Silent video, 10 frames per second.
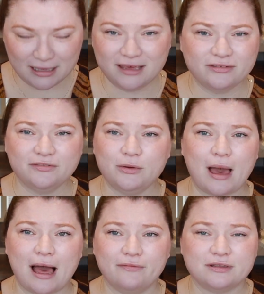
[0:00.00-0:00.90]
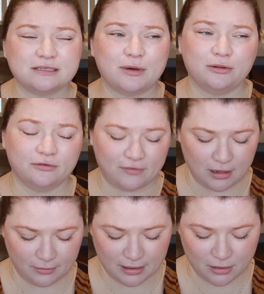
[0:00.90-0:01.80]
even if you have a smaller
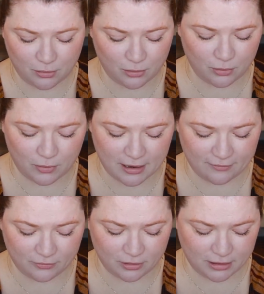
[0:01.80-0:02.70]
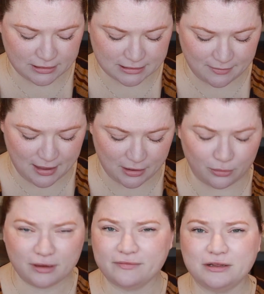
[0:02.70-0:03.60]
following or whatever, it doesn't matter,
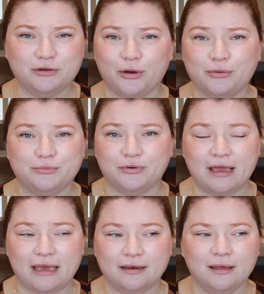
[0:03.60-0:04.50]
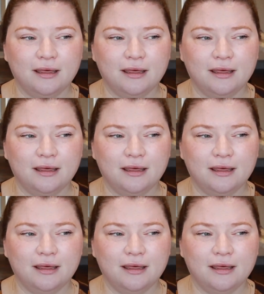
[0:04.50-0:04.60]
or even in your own brain,